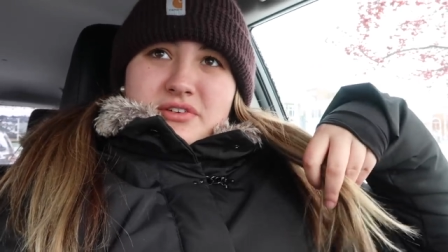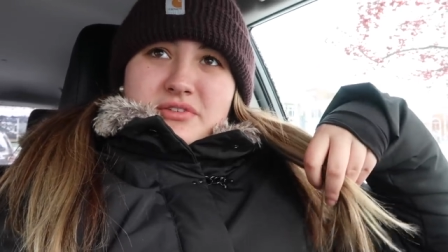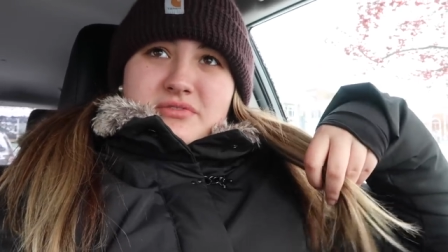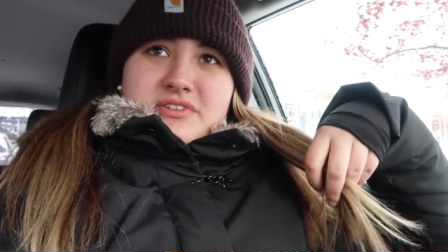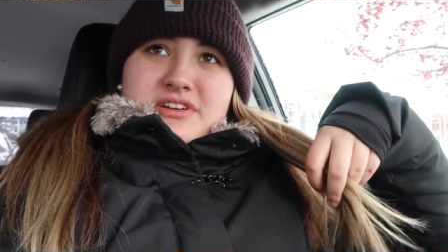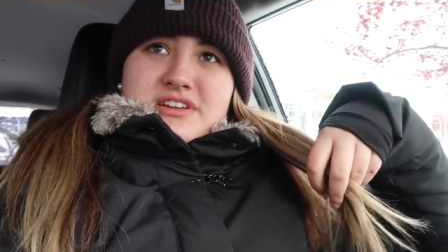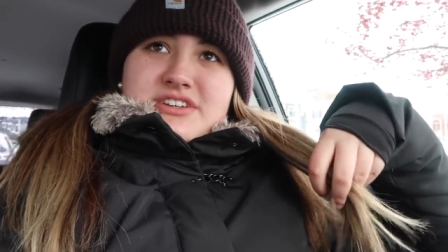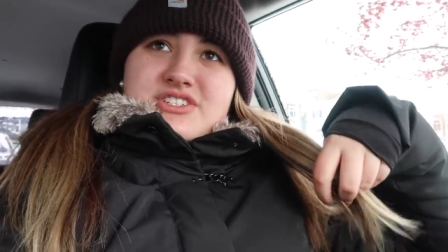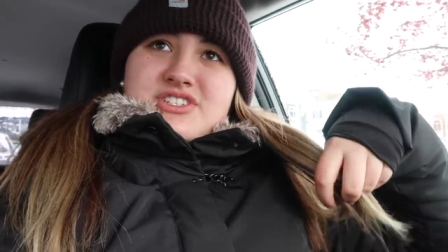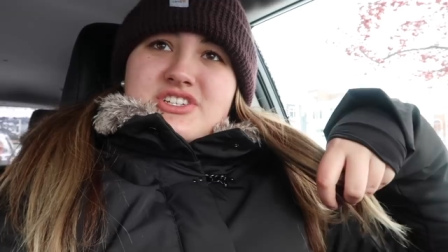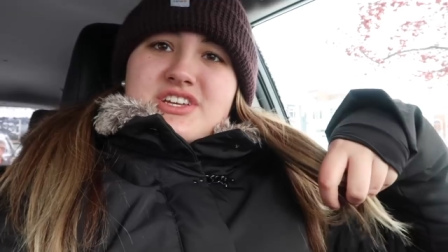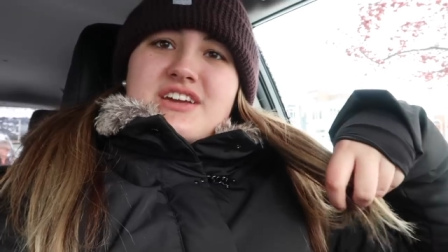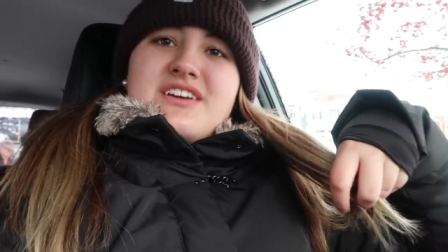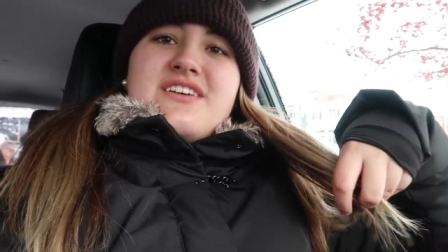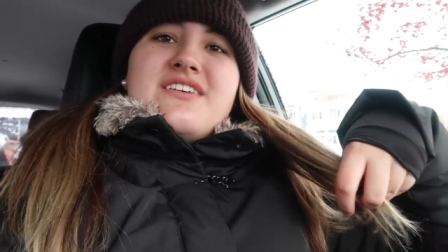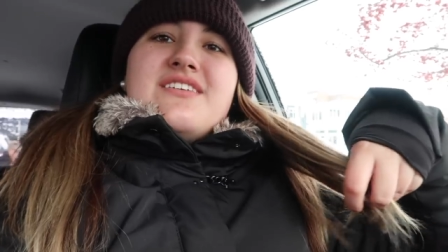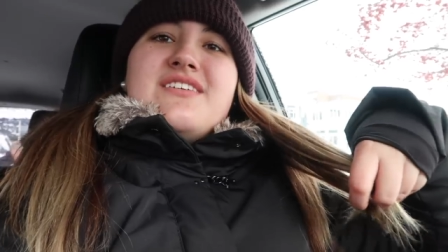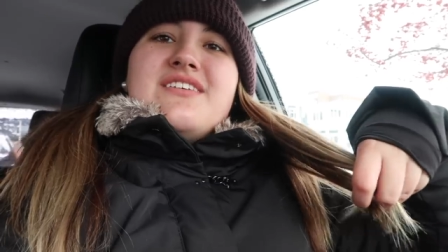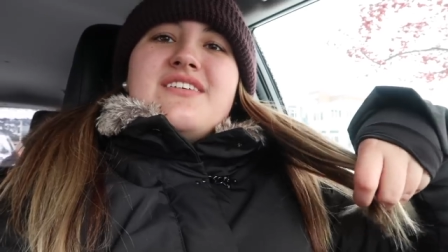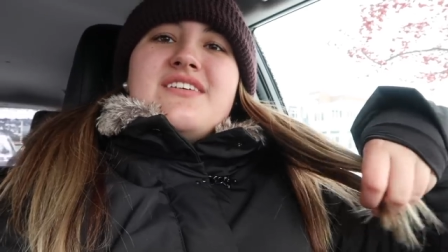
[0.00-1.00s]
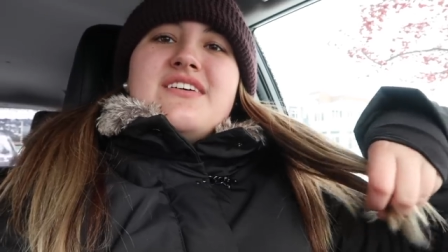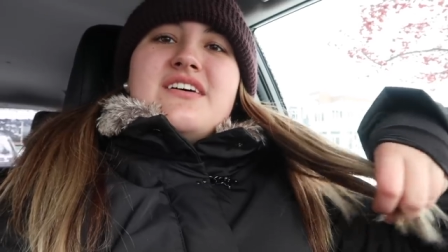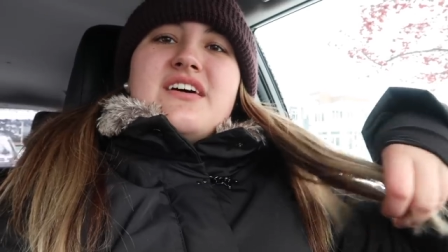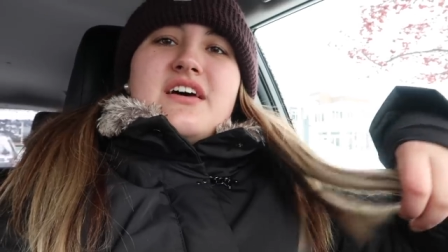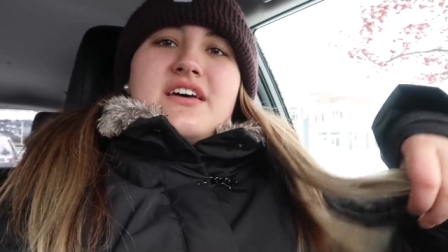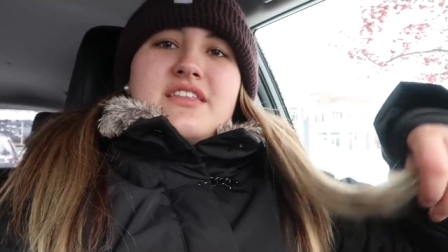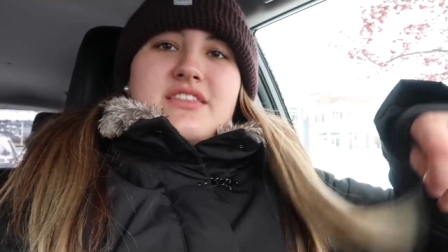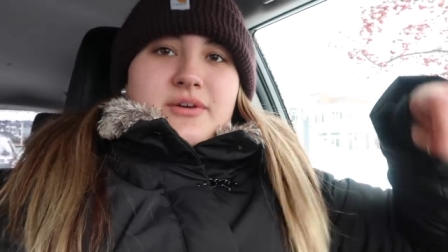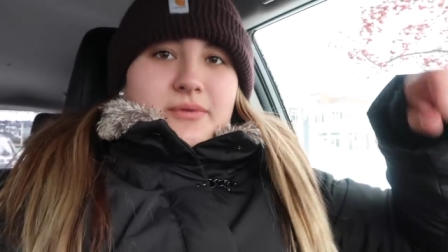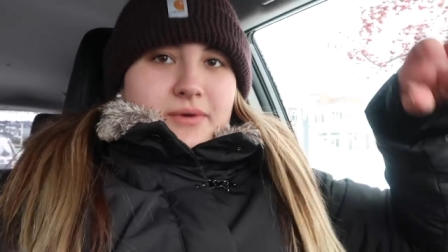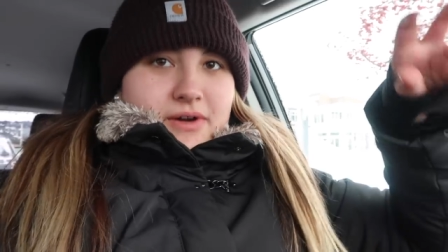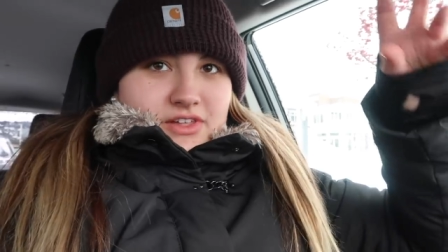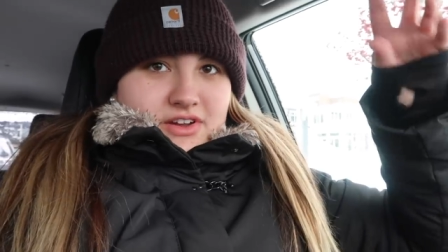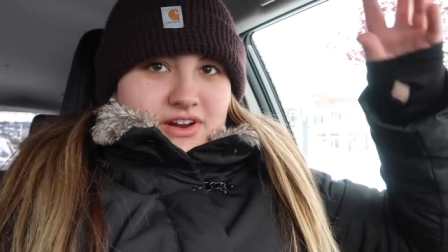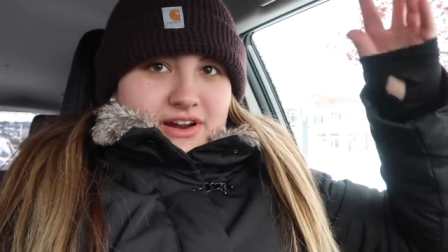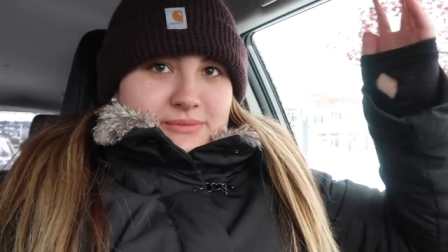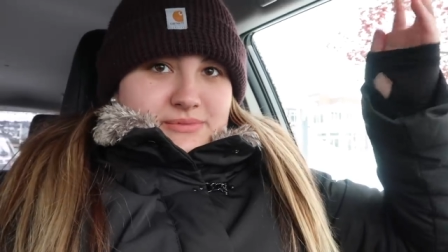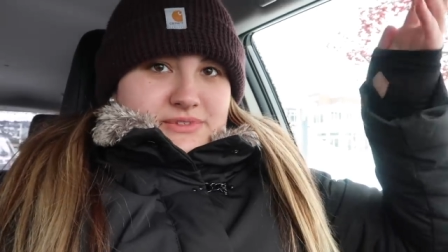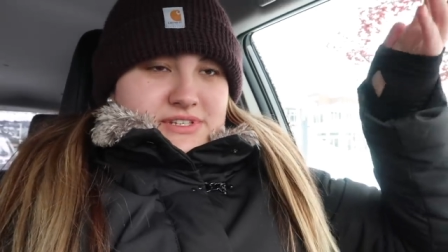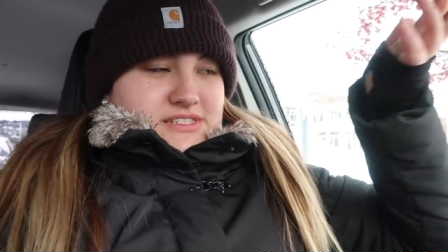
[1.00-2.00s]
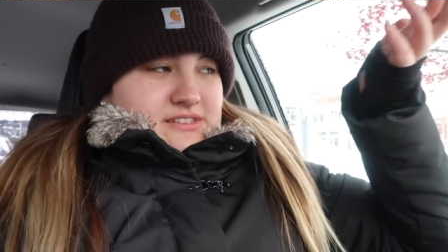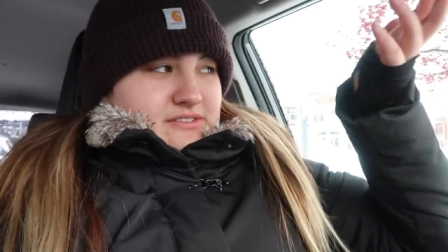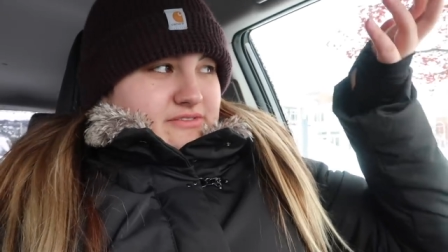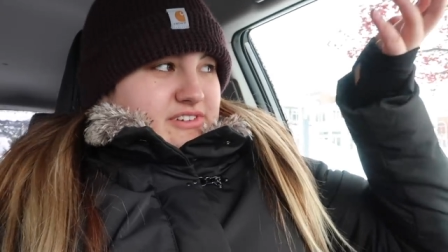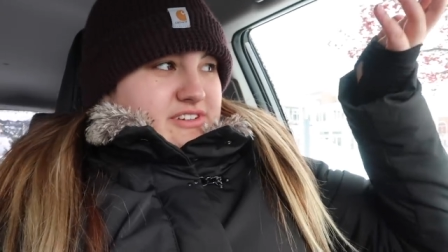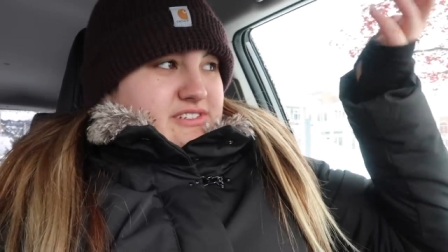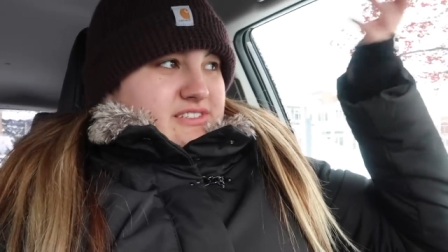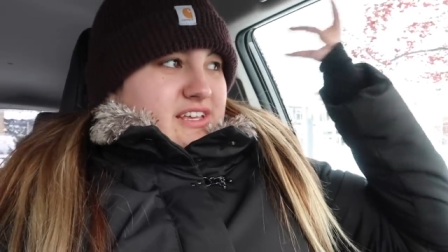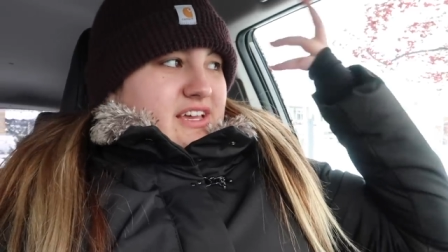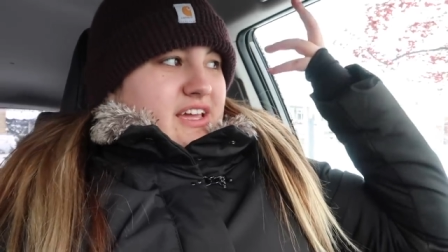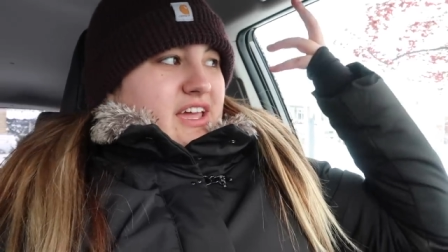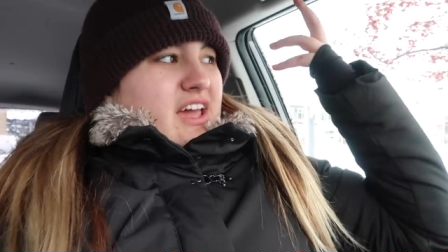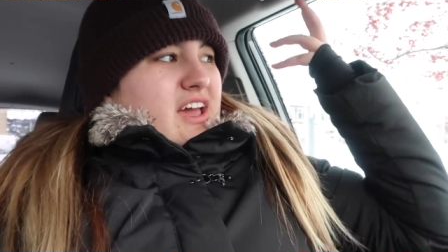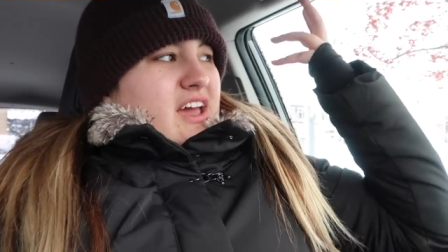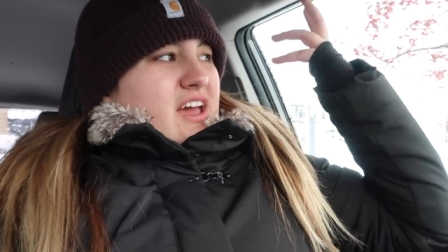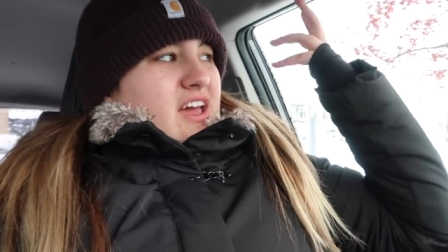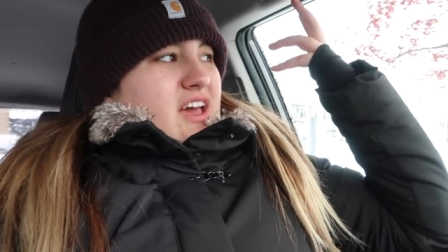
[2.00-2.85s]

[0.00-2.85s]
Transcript: the wind chill, the weather app says it feels like